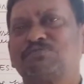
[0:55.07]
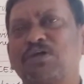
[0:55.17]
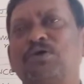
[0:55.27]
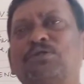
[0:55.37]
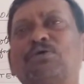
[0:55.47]
We are
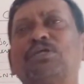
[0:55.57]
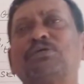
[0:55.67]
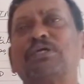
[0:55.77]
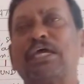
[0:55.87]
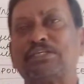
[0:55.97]
not going to
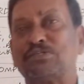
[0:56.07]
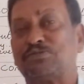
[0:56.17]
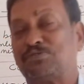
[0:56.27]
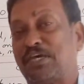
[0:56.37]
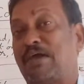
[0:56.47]
get into
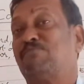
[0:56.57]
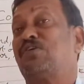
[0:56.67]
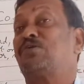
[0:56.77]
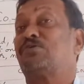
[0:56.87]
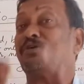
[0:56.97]
them. We are
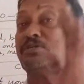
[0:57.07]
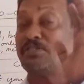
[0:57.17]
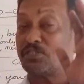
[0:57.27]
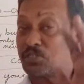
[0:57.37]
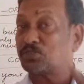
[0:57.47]
not going to
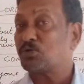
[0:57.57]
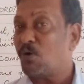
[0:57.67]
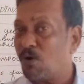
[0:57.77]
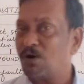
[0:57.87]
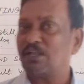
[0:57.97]
discuss
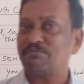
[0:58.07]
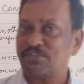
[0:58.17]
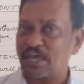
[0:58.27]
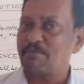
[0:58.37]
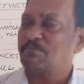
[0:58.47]
all of
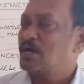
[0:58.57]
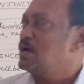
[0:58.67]
them.